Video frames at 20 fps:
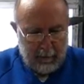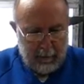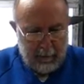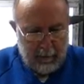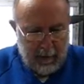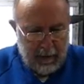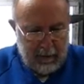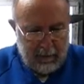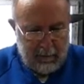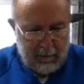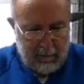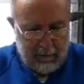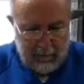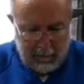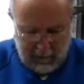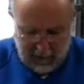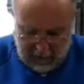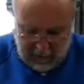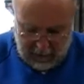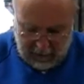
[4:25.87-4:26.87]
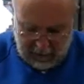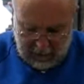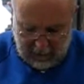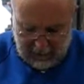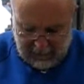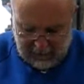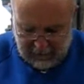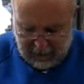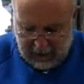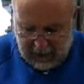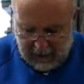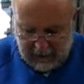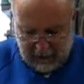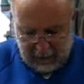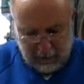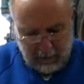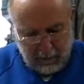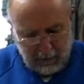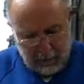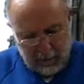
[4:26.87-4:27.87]
but if you're after
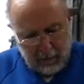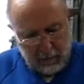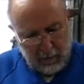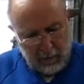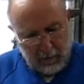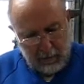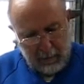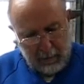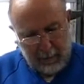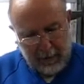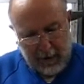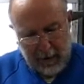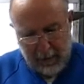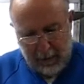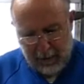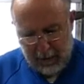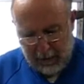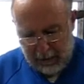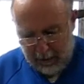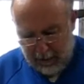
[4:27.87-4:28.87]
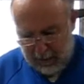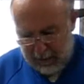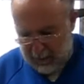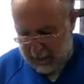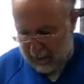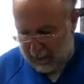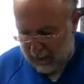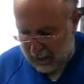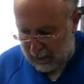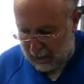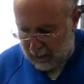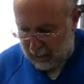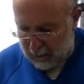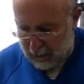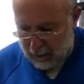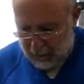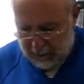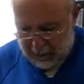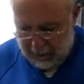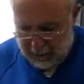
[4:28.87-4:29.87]
Consort, well, maybe you need to spend a lot
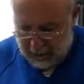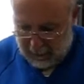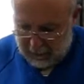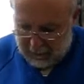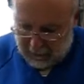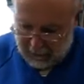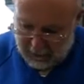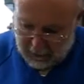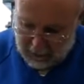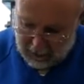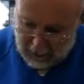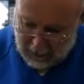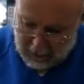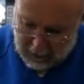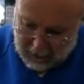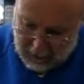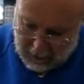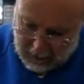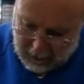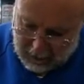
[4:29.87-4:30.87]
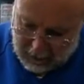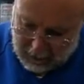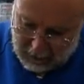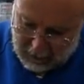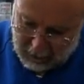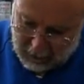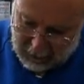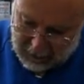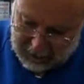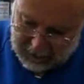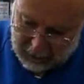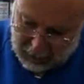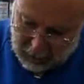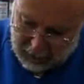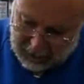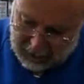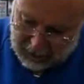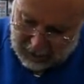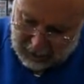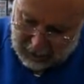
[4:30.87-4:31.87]
more time
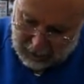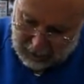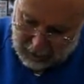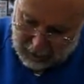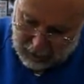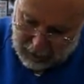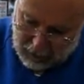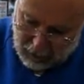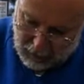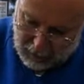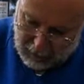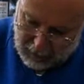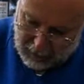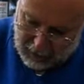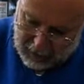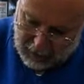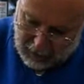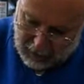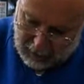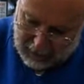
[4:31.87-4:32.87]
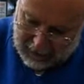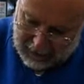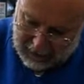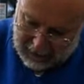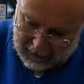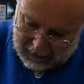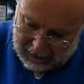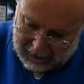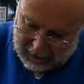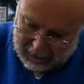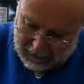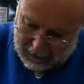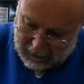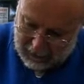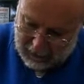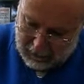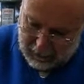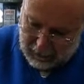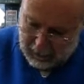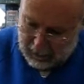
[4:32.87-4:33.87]
sourcing newer parts,
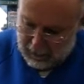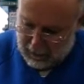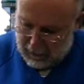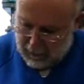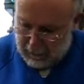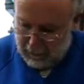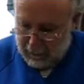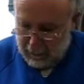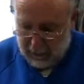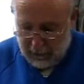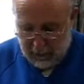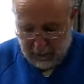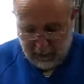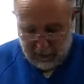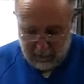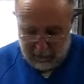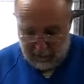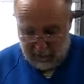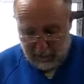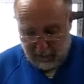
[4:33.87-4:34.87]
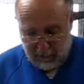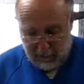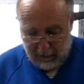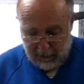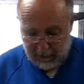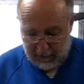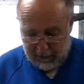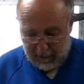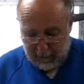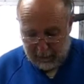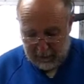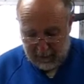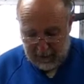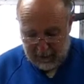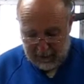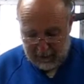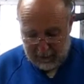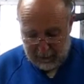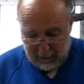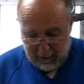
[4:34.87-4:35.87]
or in some
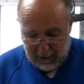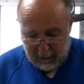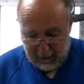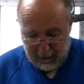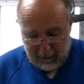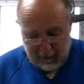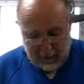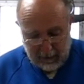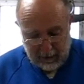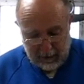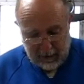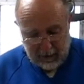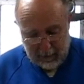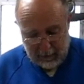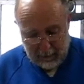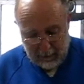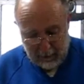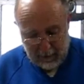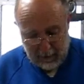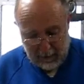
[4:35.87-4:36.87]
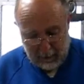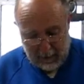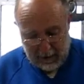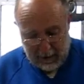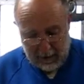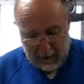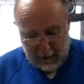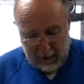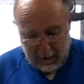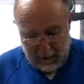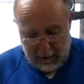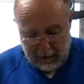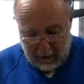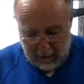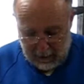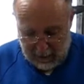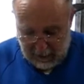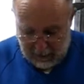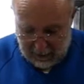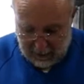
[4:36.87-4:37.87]
cases maybe you've got to get them remade.
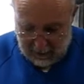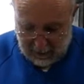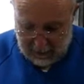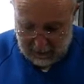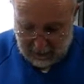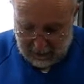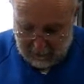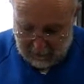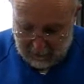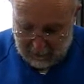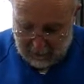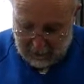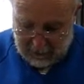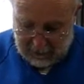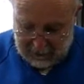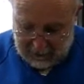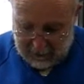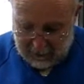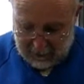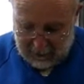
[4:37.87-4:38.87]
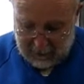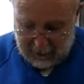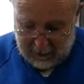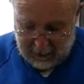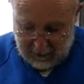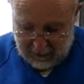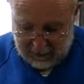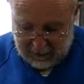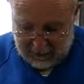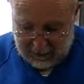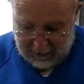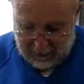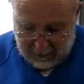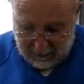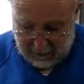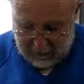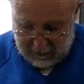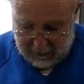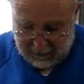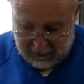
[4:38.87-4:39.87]
I certainly don't intend
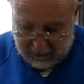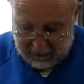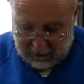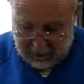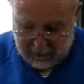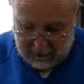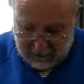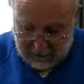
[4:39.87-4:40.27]
to do that.